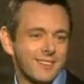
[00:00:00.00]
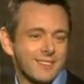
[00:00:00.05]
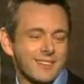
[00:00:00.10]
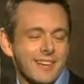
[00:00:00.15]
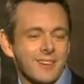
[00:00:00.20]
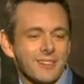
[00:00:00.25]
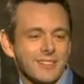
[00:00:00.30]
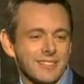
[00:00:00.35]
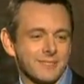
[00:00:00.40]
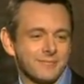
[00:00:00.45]

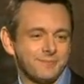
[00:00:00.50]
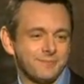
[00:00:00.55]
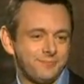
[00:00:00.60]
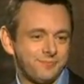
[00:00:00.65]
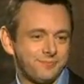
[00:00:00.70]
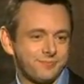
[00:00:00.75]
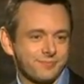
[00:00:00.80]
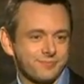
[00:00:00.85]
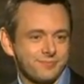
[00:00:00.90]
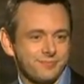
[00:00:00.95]
Yeah, there's an
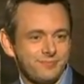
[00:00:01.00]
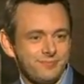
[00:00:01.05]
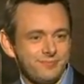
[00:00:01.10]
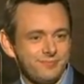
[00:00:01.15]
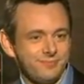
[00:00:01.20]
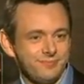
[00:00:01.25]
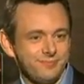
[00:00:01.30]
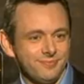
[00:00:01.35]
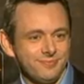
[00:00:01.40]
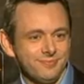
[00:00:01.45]
intrigue in him,
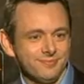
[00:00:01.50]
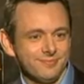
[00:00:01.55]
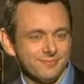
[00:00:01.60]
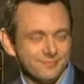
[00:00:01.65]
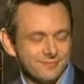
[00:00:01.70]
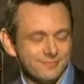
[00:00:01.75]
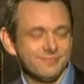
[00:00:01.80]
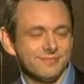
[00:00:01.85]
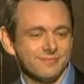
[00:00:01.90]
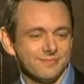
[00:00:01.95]
isn't there, and
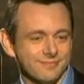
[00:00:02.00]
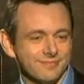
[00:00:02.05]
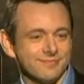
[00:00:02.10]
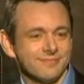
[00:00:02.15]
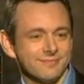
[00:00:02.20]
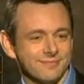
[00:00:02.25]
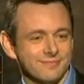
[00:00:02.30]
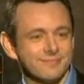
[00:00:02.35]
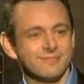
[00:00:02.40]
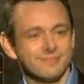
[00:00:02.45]
a
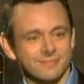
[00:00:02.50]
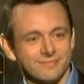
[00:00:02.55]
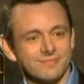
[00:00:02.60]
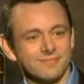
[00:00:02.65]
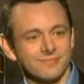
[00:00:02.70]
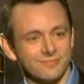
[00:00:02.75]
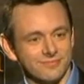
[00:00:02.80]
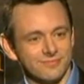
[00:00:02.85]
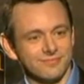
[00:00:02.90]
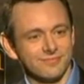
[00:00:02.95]
curiosity, which is
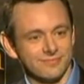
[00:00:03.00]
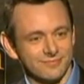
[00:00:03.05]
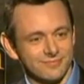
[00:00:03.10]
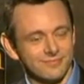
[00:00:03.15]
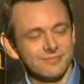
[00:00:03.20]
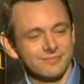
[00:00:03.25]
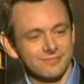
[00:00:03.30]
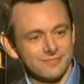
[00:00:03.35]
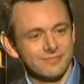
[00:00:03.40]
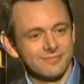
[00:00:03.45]
kind of
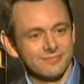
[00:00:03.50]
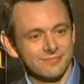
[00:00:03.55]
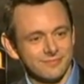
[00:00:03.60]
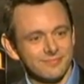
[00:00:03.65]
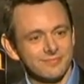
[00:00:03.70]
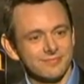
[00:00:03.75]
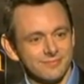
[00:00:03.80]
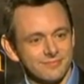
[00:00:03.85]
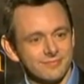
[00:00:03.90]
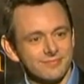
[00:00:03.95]
like he
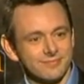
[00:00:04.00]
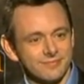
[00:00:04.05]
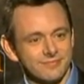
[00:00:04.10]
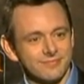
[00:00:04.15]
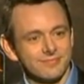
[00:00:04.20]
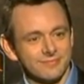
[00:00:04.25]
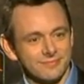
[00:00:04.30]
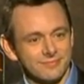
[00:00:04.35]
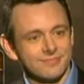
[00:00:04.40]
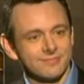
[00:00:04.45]
spares her to see
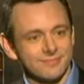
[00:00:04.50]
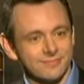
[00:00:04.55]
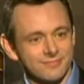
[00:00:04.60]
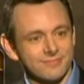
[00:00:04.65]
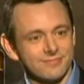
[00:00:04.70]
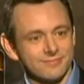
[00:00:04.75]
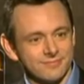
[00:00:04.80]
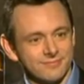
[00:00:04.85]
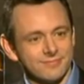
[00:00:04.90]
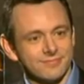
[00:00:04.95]
where it's going to
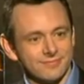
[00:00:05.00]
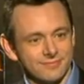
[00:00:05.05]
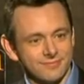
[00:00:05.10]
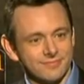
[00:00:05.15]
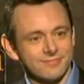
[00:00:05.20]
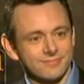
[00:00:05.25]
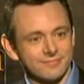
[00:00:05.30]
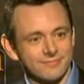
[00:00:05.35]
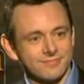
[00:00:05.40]
go to from there.